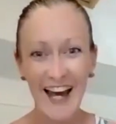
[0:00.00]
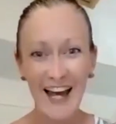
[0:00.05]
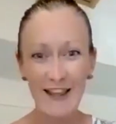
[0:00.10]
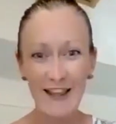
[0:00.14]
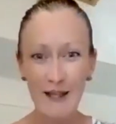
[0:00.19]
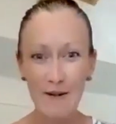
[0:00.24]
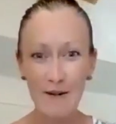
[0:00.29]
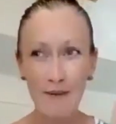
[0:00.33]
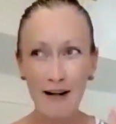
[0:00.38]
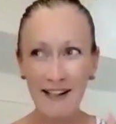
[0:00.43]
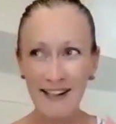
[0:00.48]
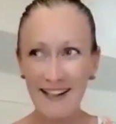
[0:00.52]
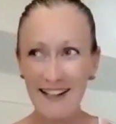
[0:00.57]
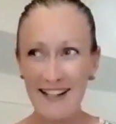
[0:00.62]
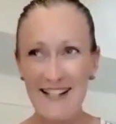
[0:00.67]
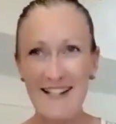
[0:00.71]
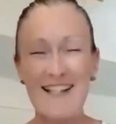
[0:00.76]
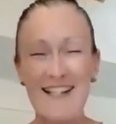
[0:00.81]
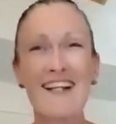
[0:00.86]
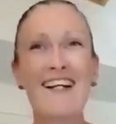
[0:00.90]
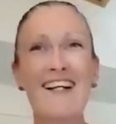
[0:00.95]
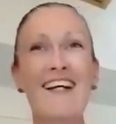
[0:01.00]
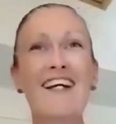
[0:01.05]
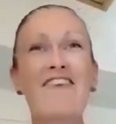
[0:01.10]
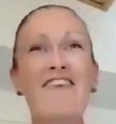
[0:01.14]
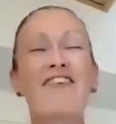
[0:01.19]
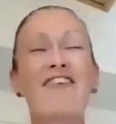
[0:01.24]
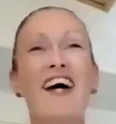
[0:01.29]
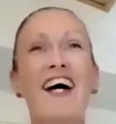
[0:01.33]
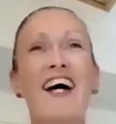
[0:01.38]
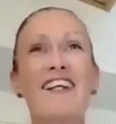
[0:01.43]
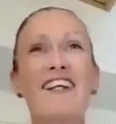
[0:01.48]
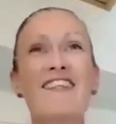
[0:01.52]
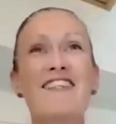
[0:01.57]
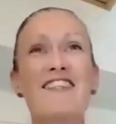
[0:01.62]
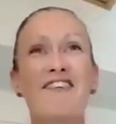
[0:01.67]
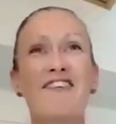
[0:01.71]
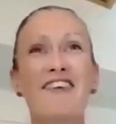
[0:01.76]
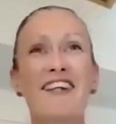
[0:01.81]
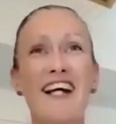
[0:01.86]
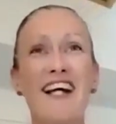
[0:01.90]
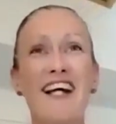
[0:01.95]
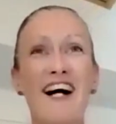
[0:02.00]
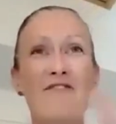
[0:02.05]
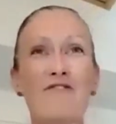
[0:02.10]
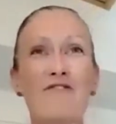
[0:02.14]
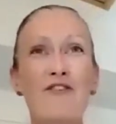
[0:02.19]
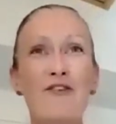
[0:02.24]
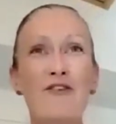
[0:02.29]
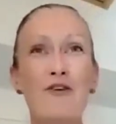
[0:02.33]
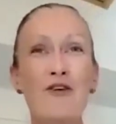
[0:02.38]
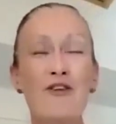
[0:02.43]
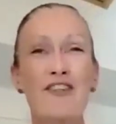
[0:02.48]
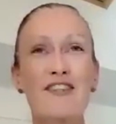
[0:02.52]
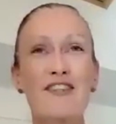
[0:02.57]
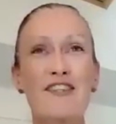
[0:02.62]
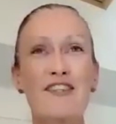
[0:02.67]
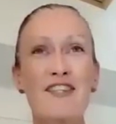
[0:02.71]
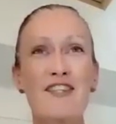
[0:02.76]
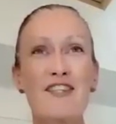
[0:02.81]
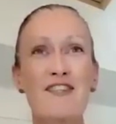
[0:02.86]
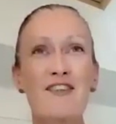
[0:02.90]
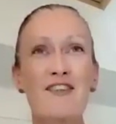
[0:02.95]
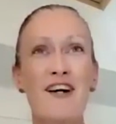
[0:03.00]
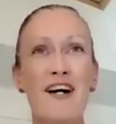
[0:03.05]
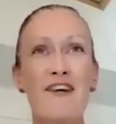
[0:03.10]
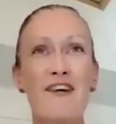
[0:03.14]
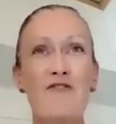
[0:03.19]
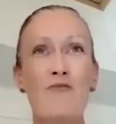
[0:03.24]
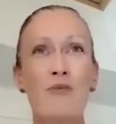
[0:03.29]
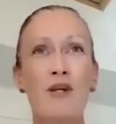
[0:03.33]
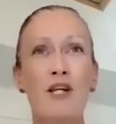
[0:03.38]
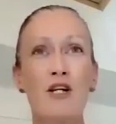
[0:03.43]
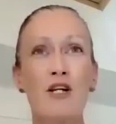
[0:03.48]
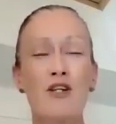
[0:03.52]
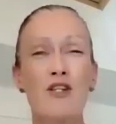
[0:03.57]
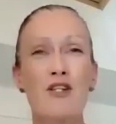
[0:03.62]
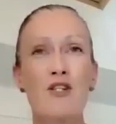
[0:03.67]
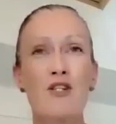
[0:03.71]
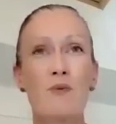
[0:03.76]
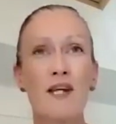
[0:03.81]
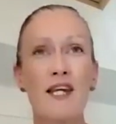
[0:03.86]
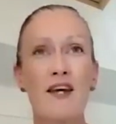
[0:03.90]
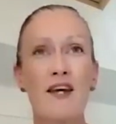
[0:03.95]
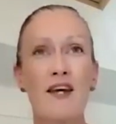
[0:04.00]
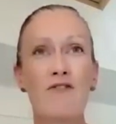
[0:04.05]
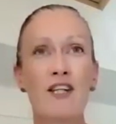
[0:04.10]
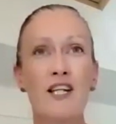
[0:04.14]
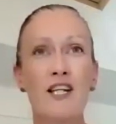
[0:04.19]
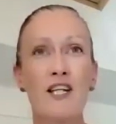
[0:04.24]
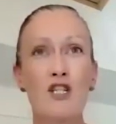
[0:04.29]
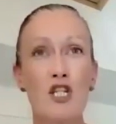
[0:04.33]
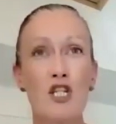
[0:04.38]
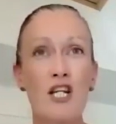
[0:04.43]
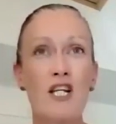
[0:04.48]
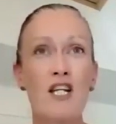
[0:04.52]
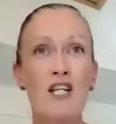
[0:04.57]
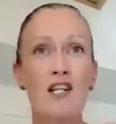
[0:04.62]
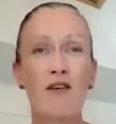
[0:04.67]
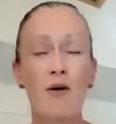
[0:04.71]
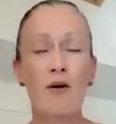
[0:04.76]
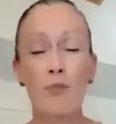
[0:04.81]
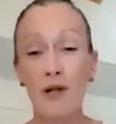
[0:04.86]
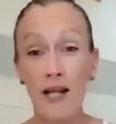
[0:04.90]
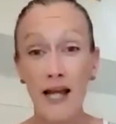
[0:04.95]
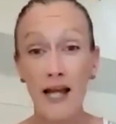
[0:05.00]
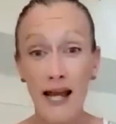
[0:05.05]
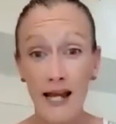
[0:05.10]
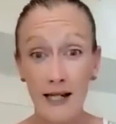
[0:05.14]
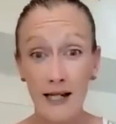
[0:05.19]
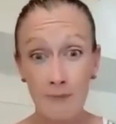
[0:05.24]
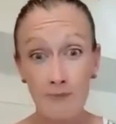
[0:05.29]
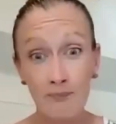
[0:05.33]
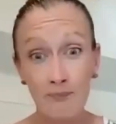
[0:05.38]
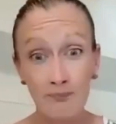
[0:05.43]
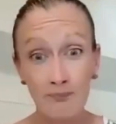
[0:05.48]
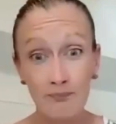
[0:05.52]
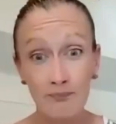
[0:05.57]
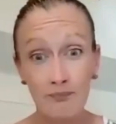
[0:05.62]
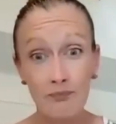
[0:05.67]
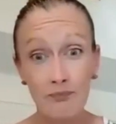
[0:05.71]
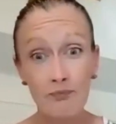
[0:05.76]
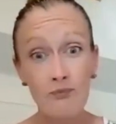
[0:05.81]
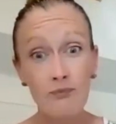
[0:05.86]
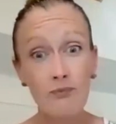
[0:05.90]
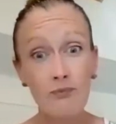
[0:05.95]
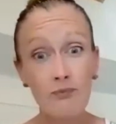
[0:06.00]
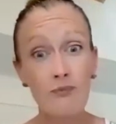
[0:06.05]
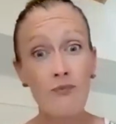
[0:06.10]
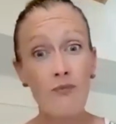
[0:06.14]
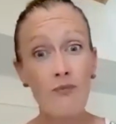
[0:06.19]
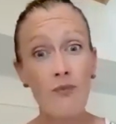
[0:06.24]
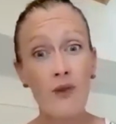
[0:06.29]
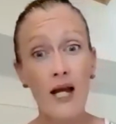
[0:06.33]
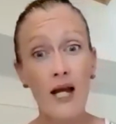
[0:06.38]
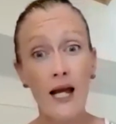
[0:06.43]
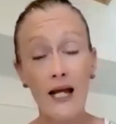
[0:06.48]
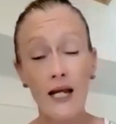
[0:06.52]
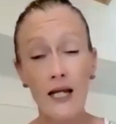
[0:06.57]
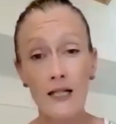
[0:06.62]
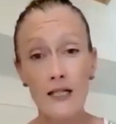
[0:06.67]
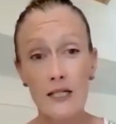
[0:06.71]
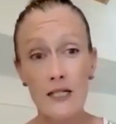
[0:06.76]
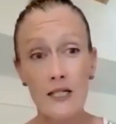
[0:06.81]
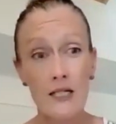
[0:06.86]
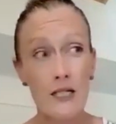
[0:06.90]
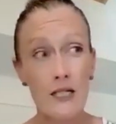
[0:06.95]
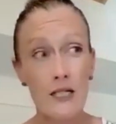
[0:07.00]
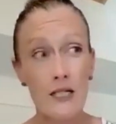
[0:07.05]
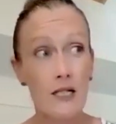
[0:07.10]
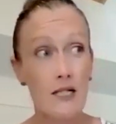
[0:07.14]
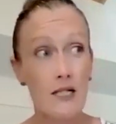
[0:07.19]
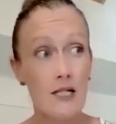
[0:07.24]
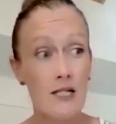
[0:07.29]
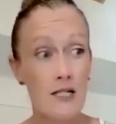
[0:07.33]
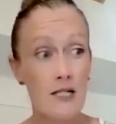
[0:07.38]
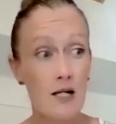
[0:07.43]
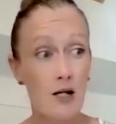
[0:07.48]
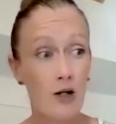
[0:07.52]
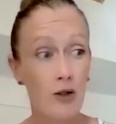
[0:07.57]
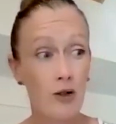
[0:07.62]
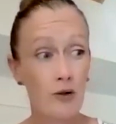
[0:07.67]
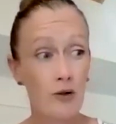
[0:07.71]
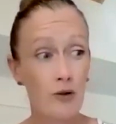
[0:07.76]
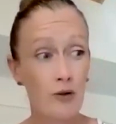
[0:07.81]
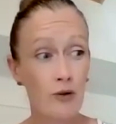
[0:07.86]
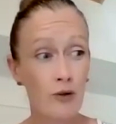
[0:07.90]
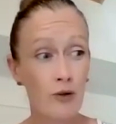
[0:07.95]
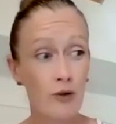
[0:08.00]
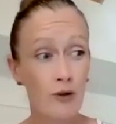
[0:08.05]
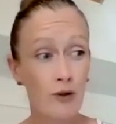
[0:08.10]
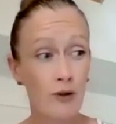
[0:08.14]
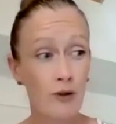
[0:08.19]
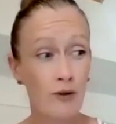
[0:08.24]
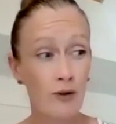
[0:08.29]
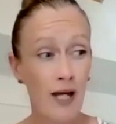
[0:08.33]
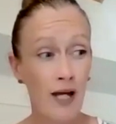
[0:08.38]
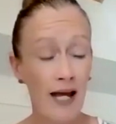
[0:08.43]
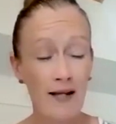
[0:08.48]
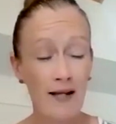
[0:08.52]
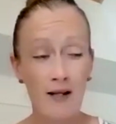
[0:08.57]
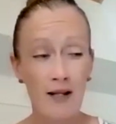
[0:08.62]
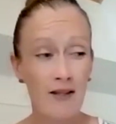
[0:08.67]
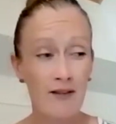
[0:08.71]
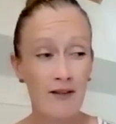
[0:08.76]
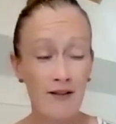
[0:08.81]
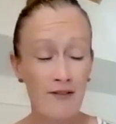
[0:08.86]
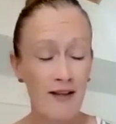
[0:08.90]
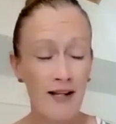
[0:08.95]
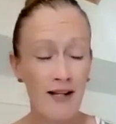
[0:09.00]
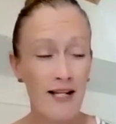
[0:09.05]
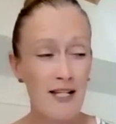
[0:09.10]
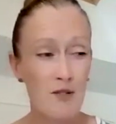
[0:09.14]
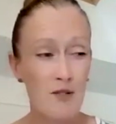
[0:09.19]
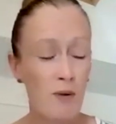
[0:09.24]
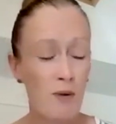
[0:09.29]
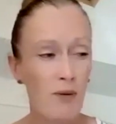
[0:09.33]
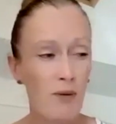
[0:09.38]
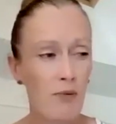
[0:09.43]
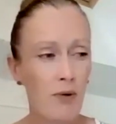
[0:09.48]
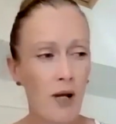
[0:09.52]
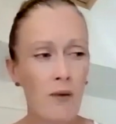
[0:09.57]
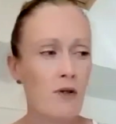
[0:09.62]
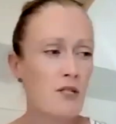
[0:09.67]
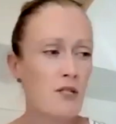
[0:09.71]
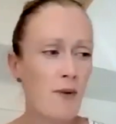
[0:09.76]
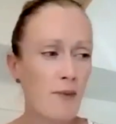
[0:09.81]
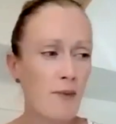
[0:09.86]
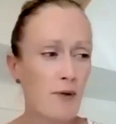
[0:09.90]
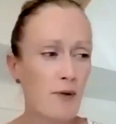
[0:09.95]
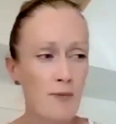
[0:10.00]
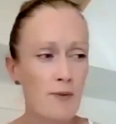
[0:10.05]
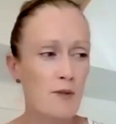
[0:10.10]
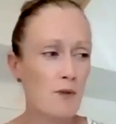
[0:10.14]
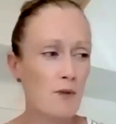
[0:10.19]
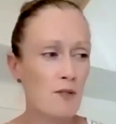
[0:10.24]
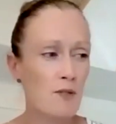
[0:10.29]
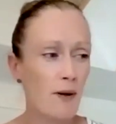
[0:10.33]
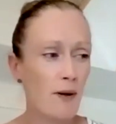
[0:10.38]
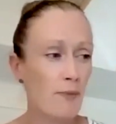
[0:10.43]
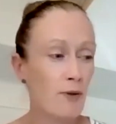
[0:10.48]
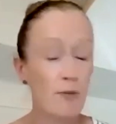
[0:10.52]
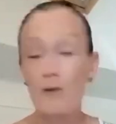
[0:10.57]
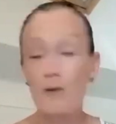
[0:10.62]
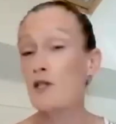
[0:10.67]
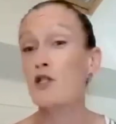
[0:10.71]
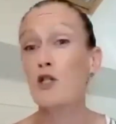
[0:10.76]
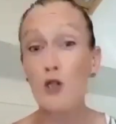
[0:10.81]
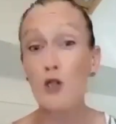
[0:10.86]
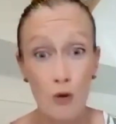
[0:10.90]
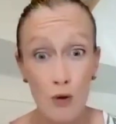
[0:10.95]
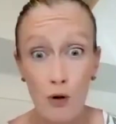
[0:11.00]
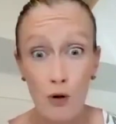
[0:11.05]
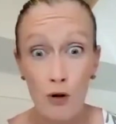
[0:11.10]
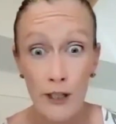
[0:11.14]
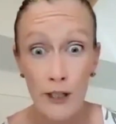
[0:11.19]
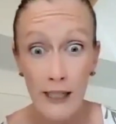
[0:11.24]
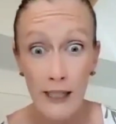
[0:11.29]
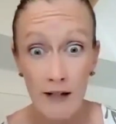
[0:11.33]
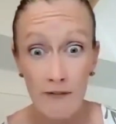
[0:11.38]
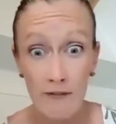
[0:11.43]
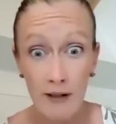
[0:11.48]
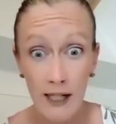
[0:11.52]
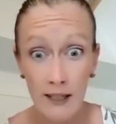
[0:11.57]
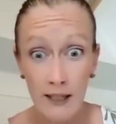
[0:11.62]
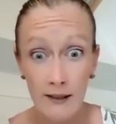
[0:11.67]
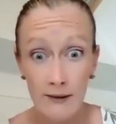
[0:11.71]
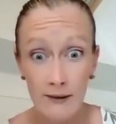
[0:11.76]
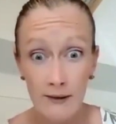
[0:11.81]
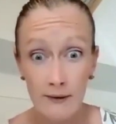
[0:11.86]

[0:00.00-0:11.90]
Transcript: and the oneness but so we come forth into this life because we have an agenda a plan and so and the thing is when people are like what's my purpose what's my purpose you're already living it